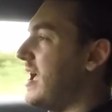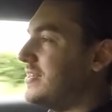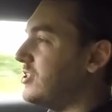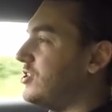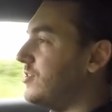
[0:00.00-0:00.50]

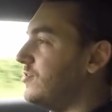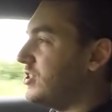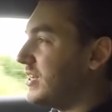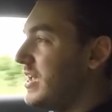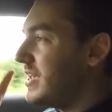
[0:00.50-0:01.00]
attitude
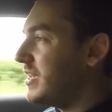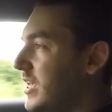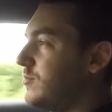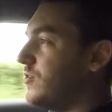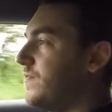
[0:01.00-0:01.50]
just
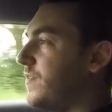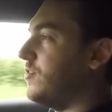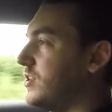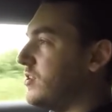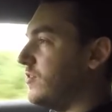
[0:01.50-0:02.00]
keeps your
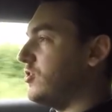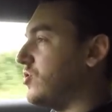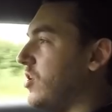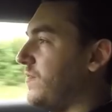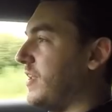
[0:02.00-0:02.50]
focus on the
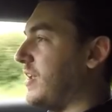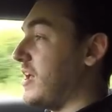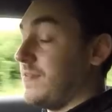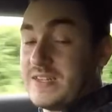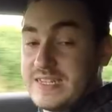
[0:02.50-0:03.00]
driving, and
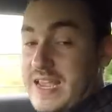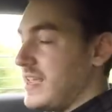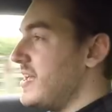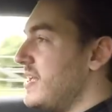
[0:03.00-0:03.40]
I have to say,